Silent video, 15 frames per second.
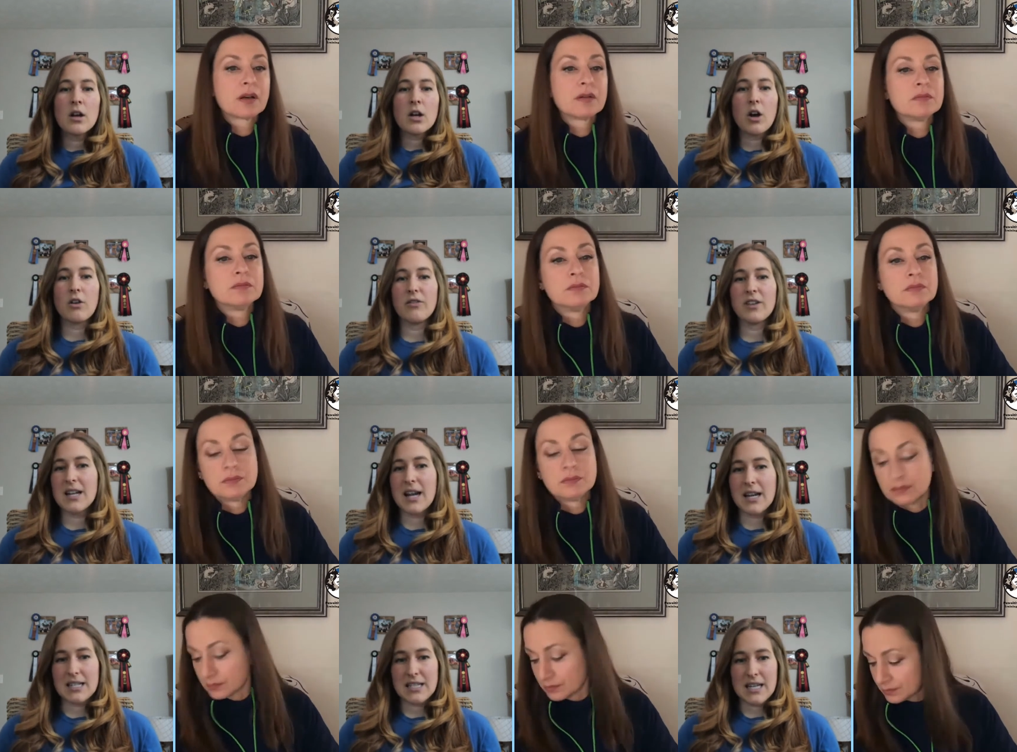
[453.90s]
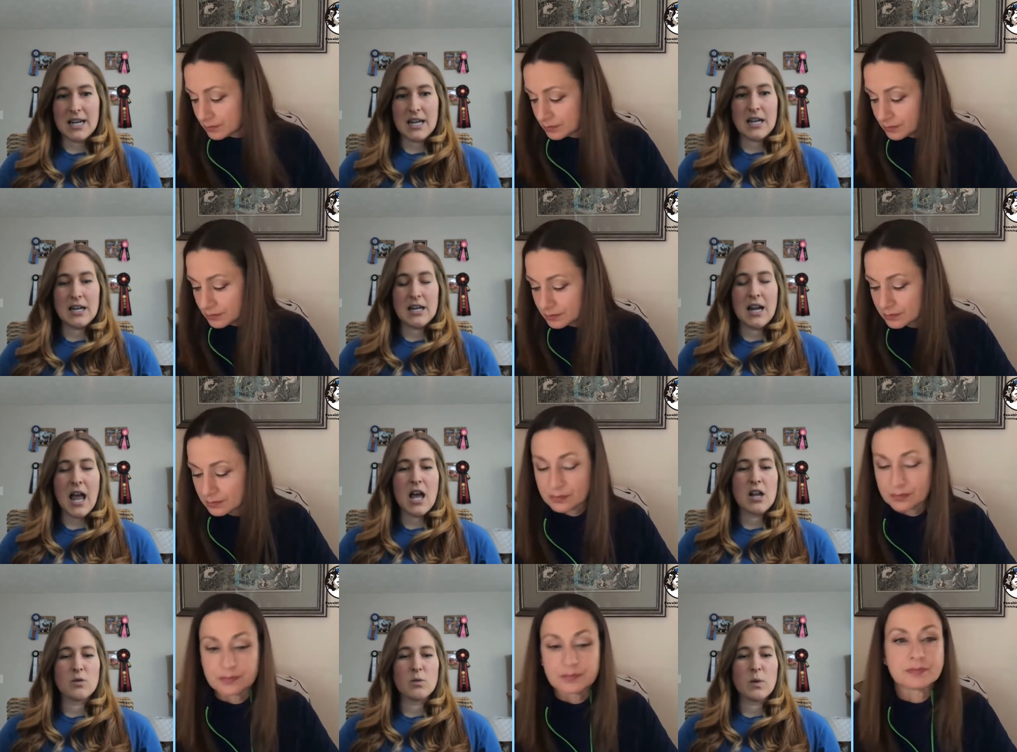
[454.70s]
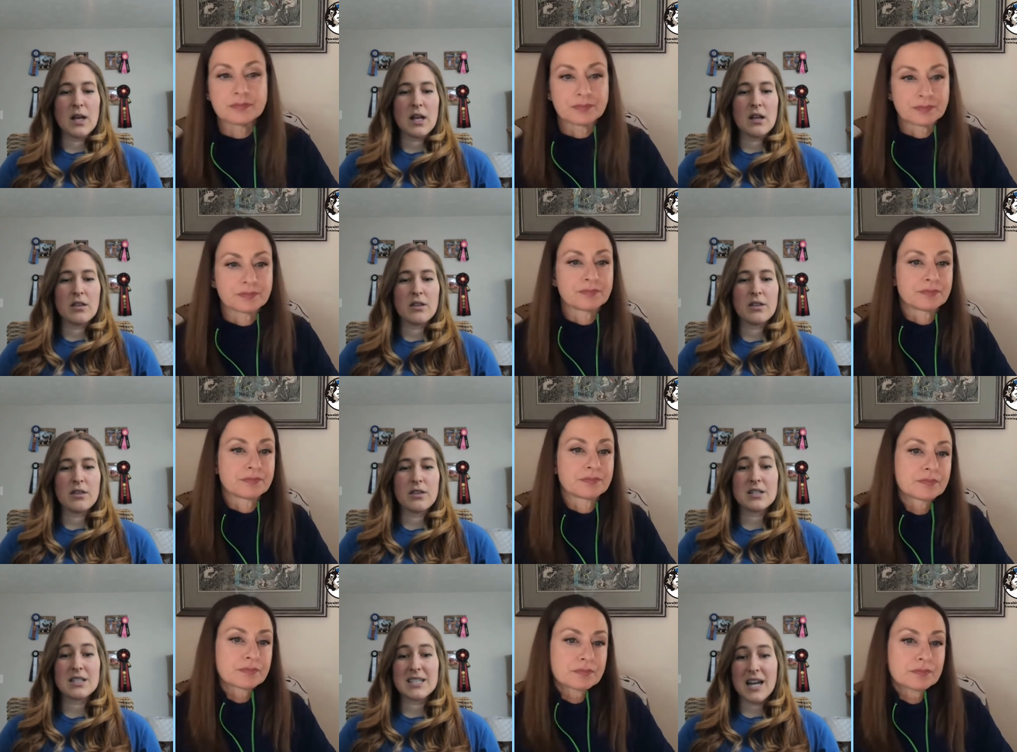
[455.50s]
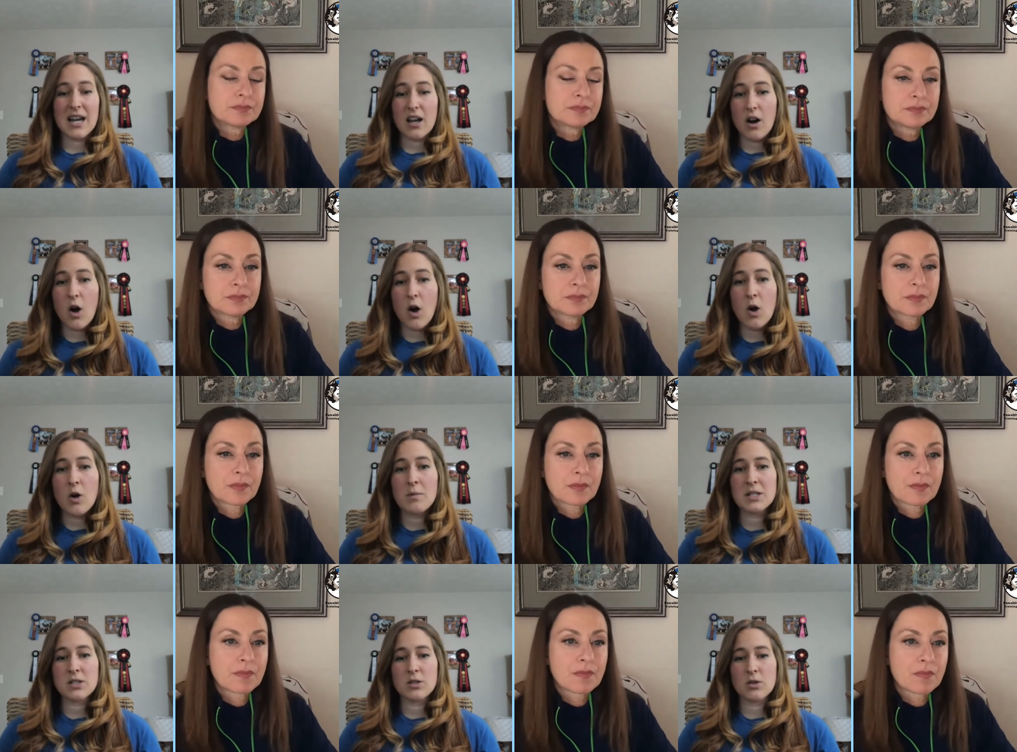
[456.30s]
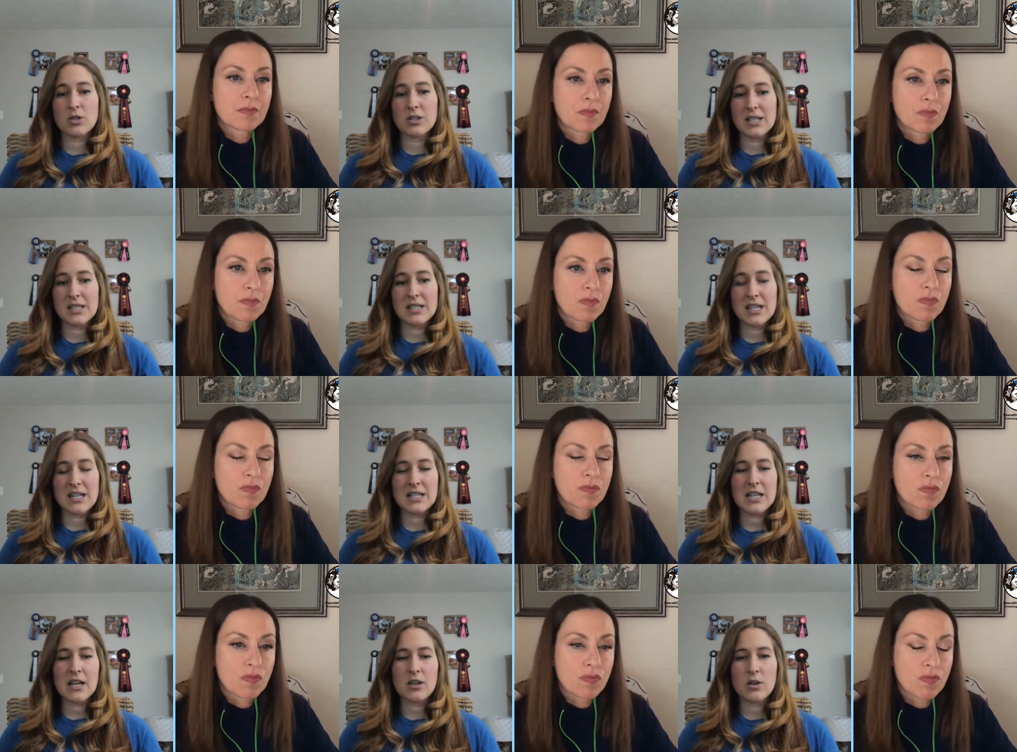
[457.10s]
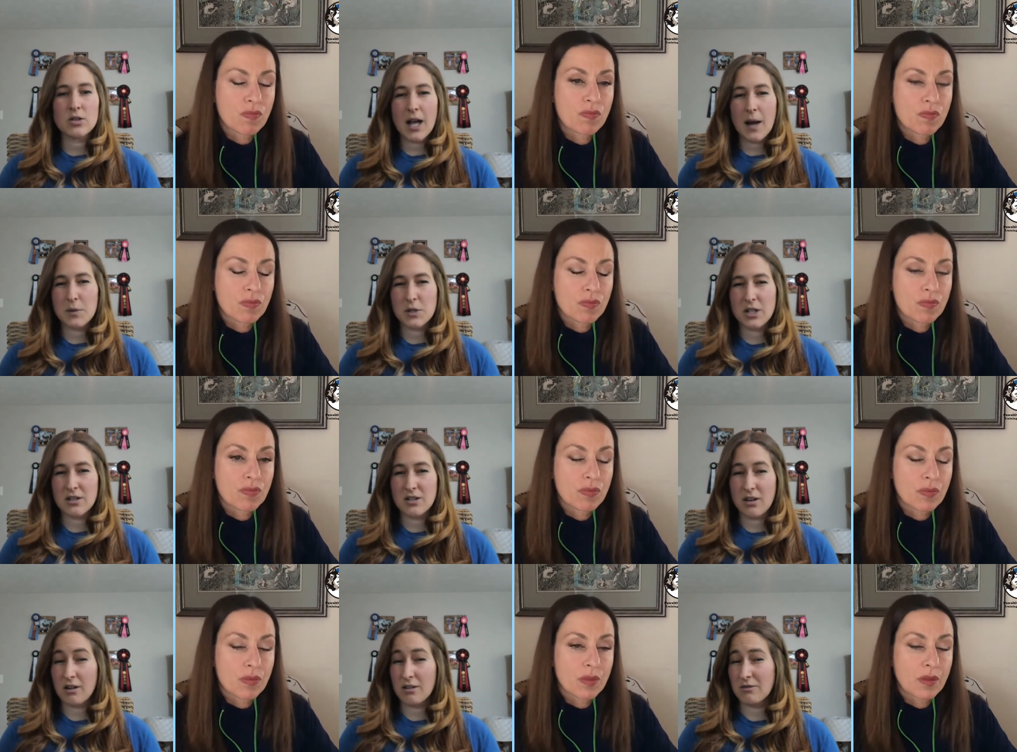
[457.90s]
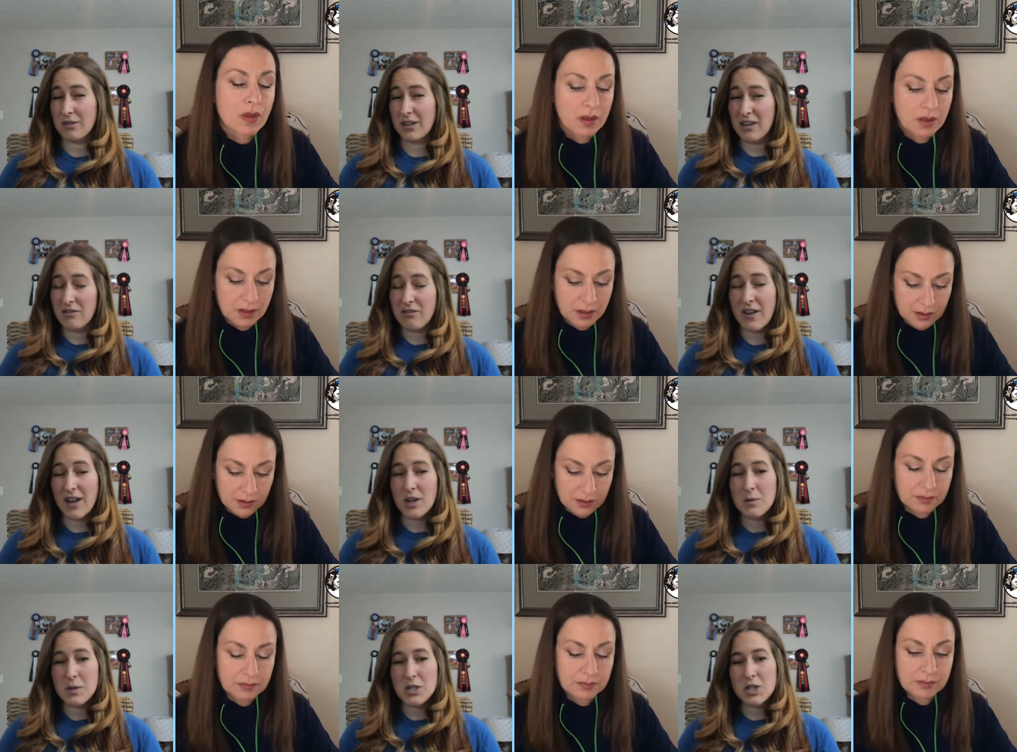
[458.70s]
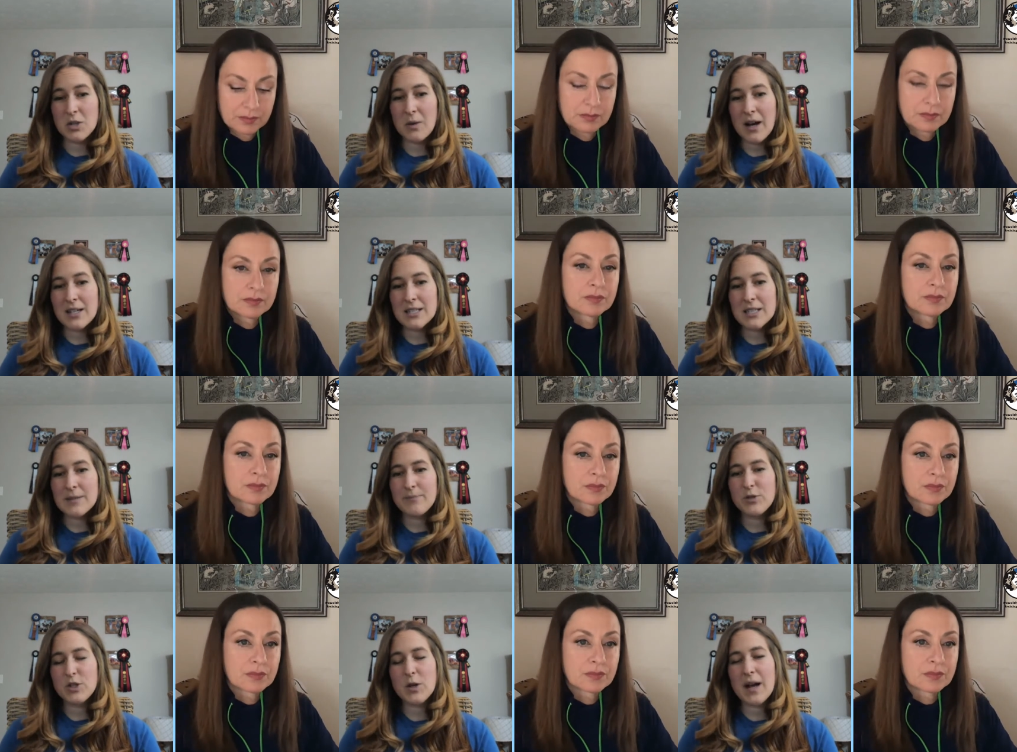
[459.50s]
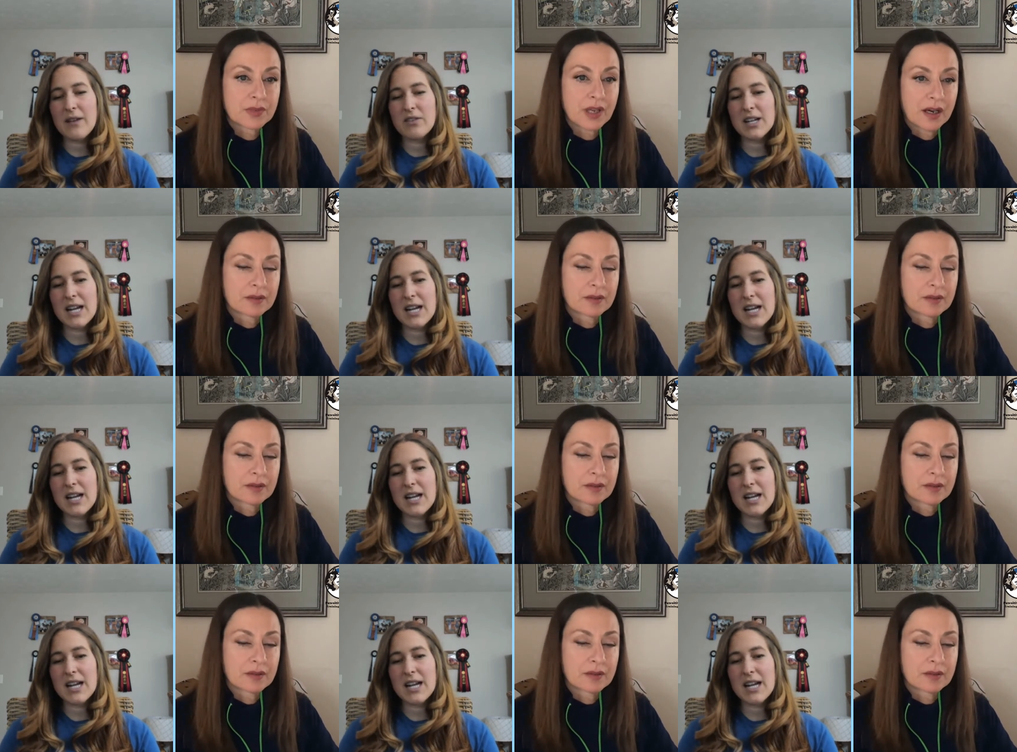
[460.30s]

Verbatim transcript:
Speaker 1: COVID 19 and with stay at home and social distancing, those options aren't really available to us. Do you have any